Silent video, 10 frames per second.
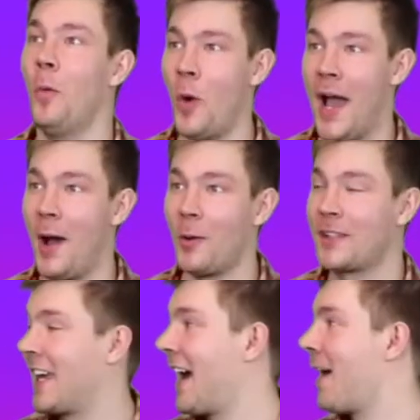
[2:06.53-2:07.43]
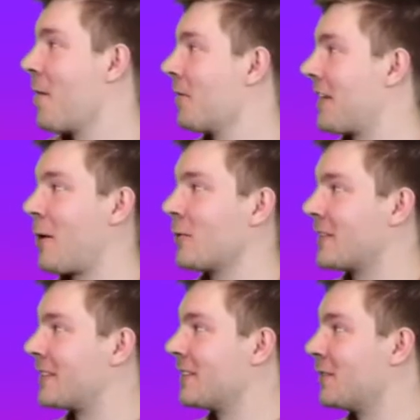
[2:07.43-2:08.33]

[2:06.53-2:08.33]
Wow, Cal, that was